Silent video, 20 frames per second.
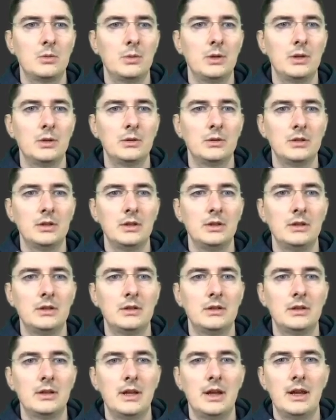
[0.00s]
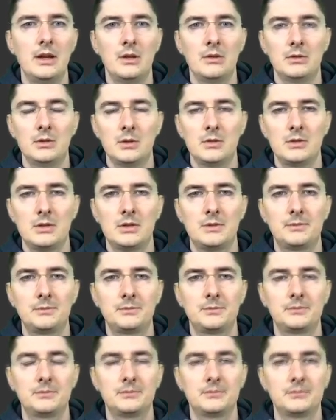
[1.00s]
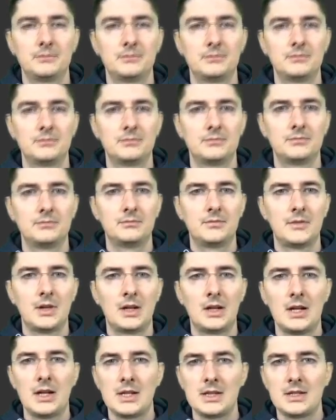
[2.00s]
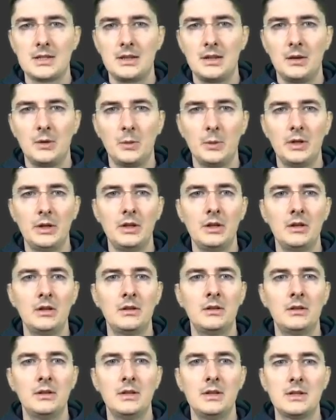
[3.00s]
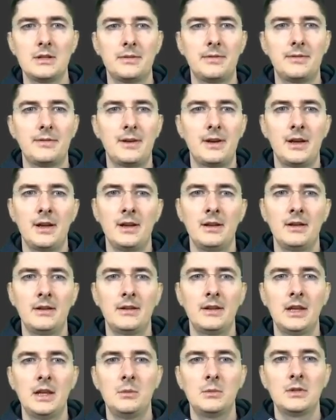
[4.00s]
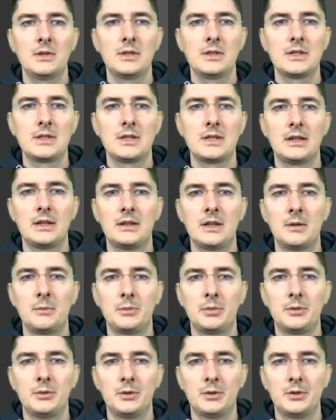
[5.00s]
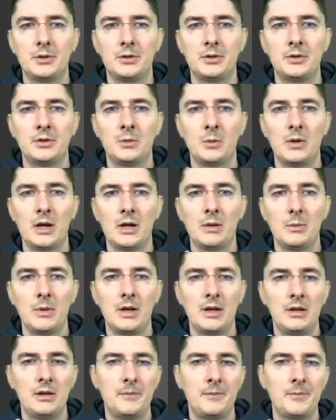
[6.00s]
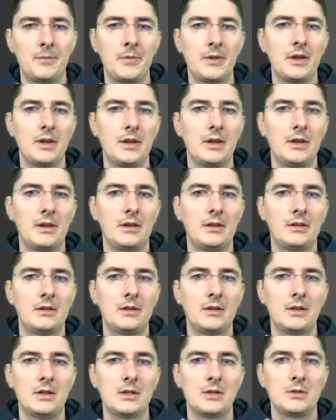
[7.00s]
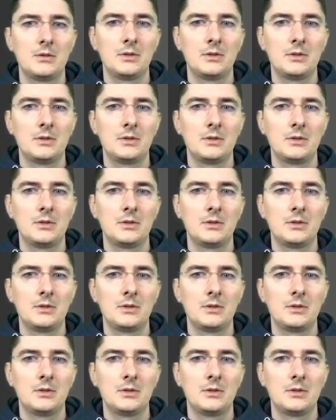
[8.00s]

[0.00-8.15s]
we don't need any of those. Last thing we need is a file named setup.yml. And as you've